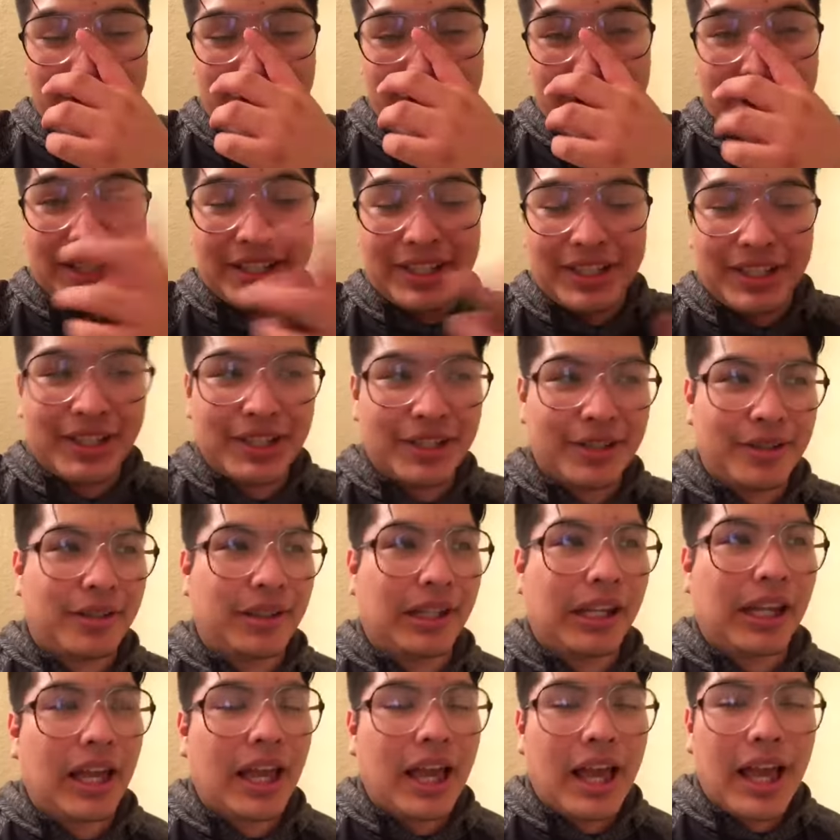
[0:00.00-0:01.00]
that was kind of
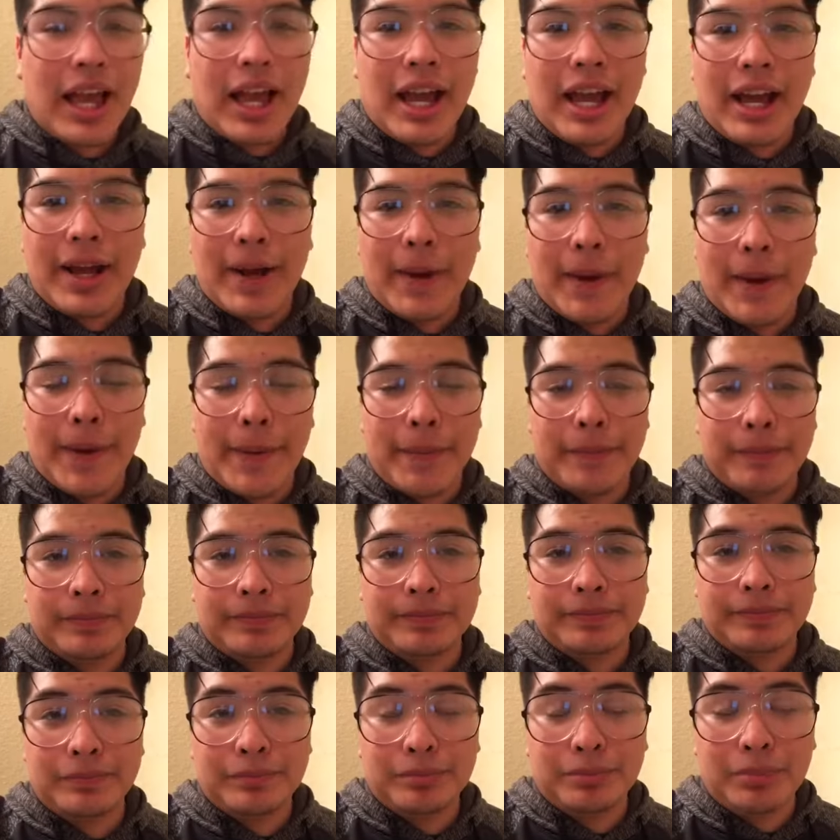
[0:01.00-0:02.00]
cute
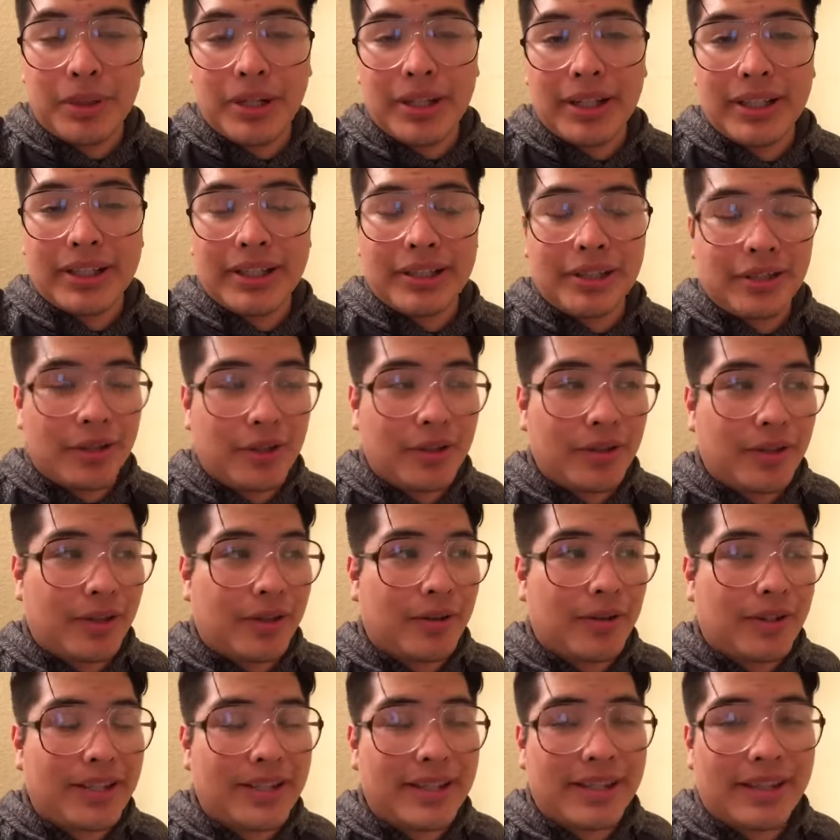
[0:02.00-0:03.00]
um, but you know the
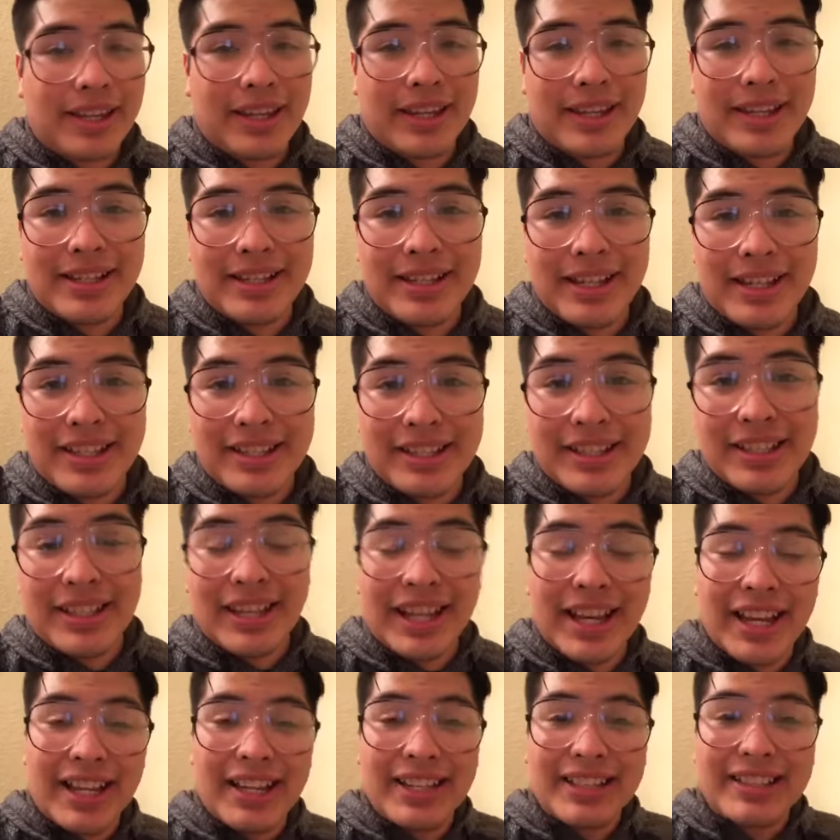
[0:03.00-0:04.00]
crazy thing is that she
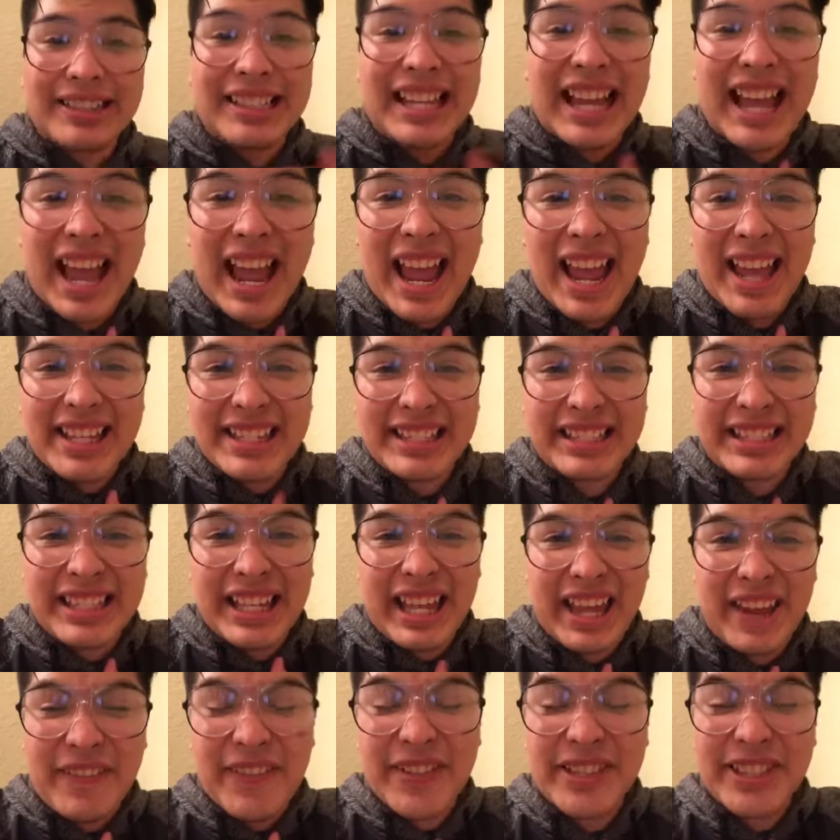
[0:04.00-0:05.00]
gave, she she
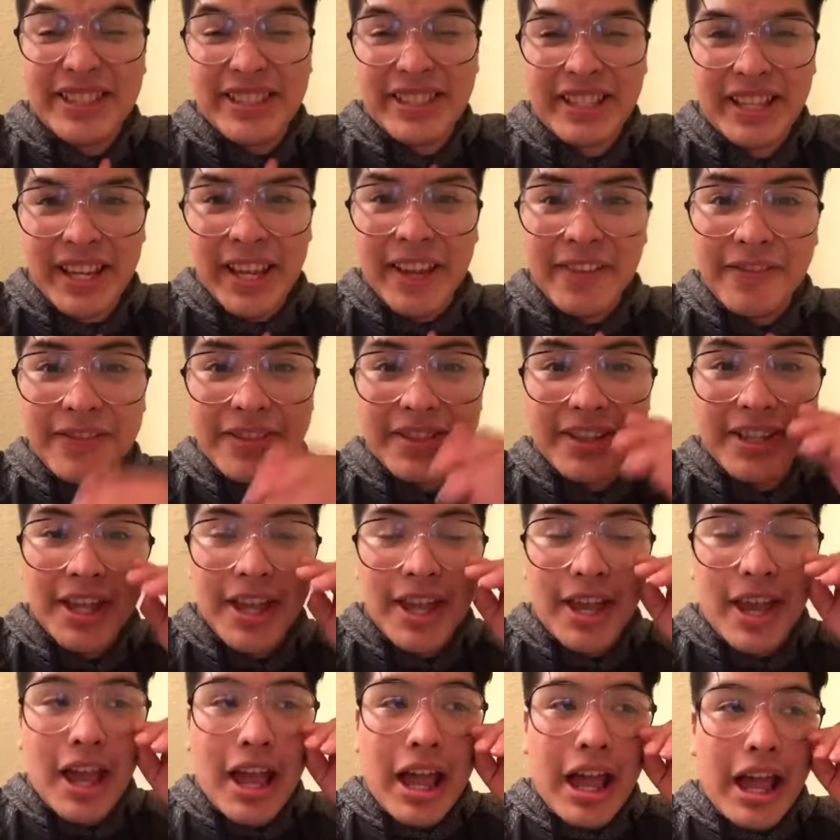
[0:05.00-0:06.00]
gave us gifts,
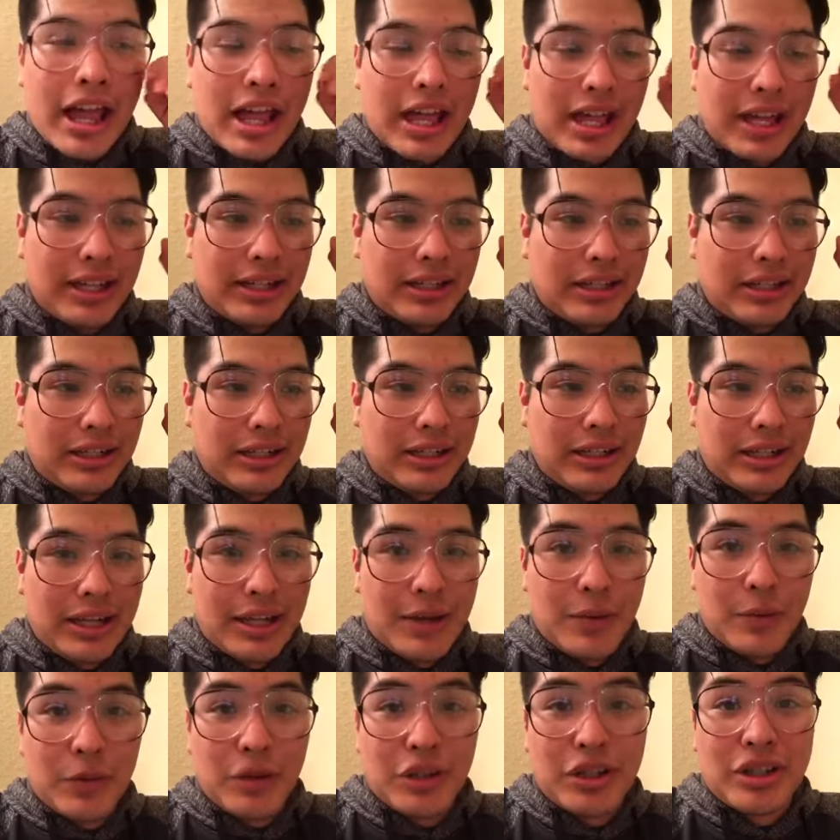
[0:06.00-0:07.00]

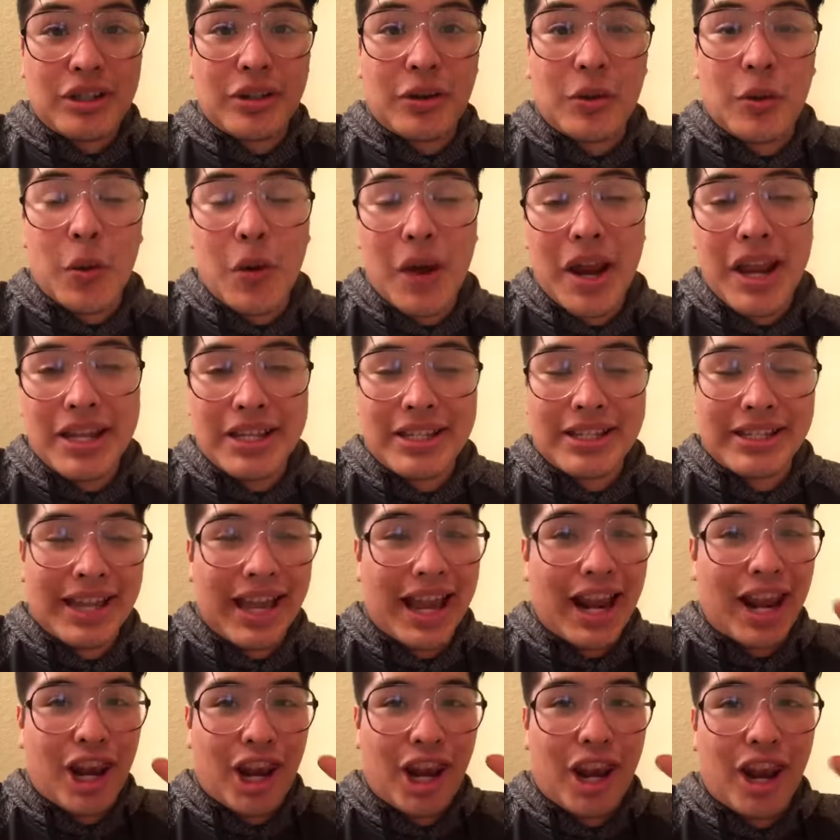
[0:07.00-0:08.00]
and it was
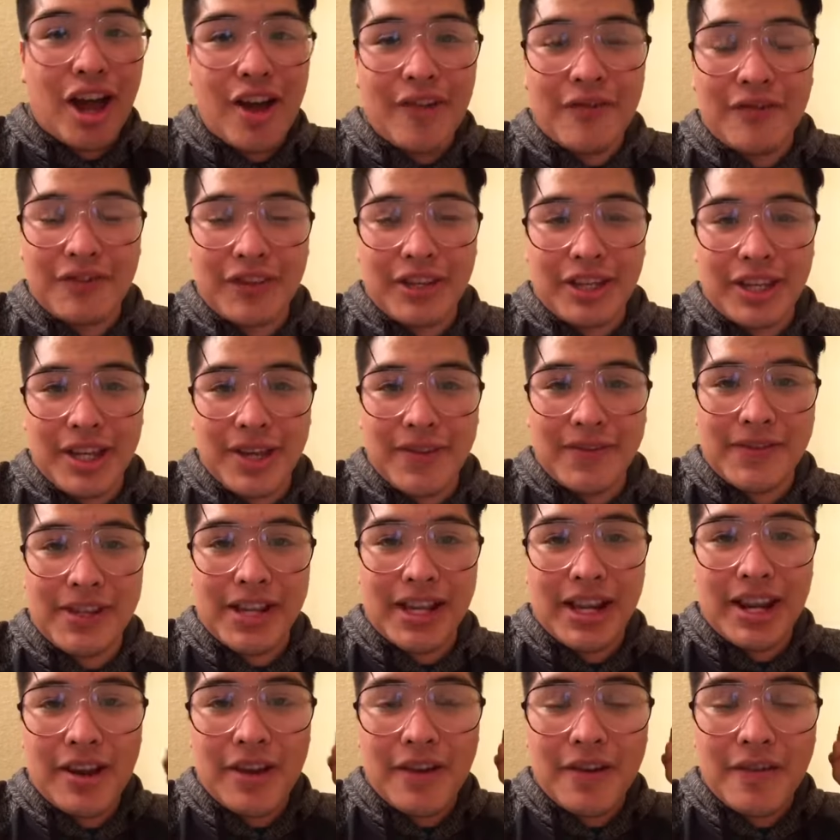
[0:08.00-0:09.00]
crazy. I love the gifts.
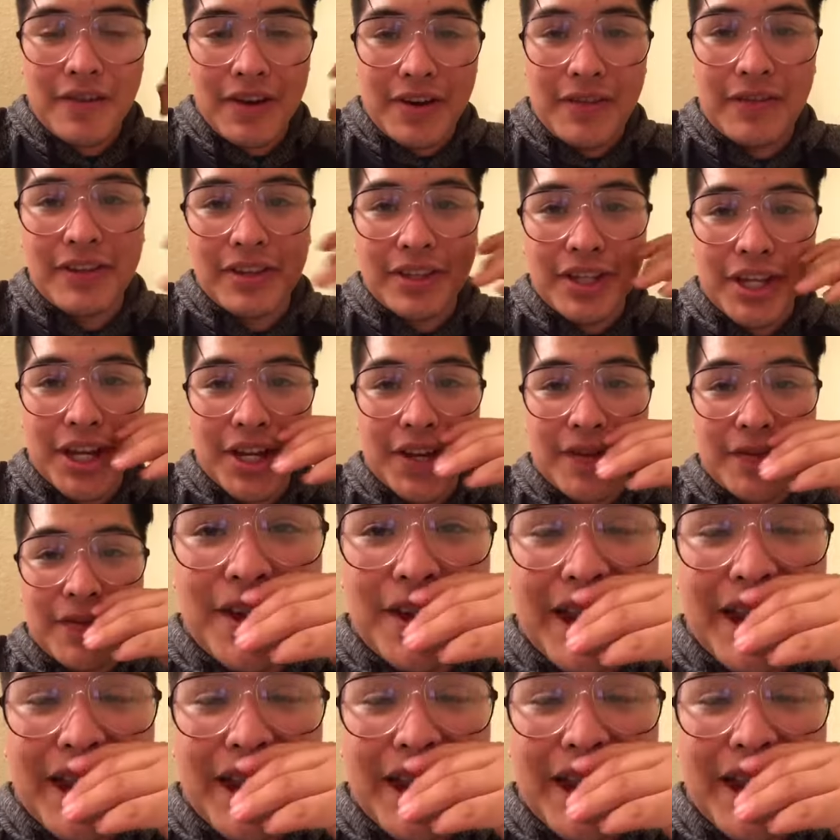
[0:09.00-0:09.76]
I love everything.